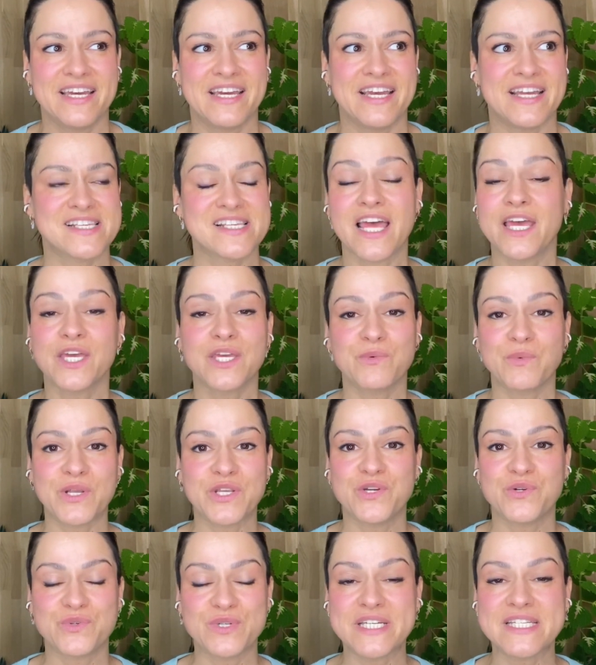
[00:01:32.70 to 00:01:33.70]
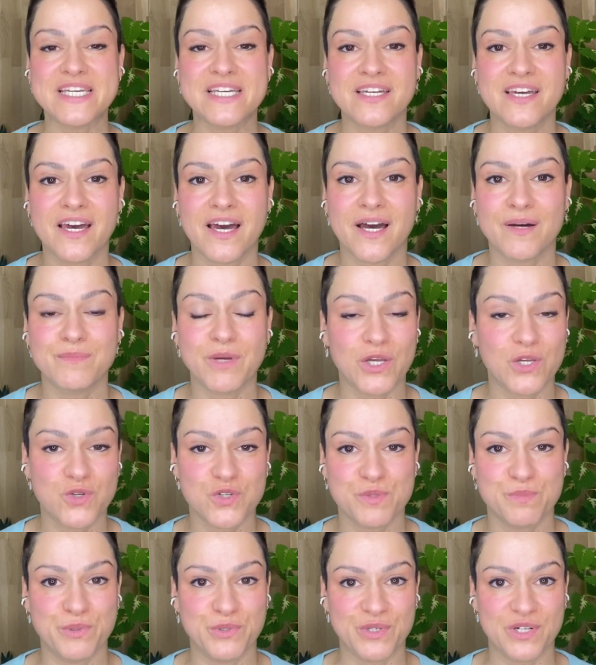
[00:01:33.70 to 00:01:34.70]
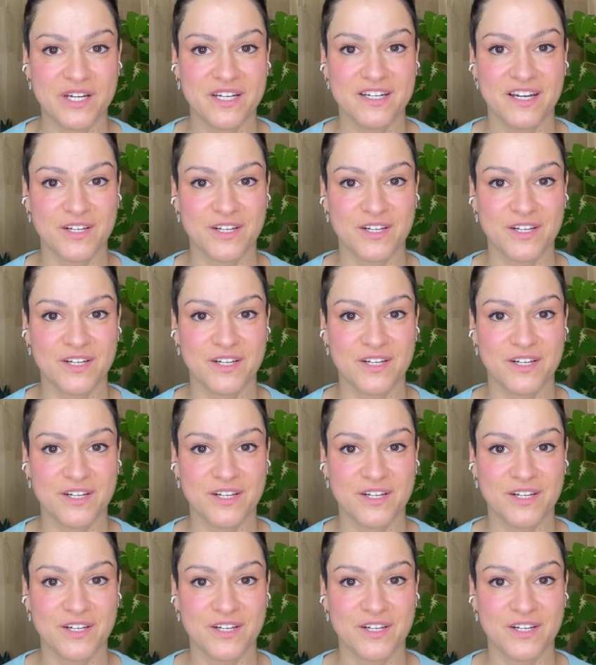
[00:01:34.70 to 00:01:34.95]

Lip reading: It's like when you're reading a good book,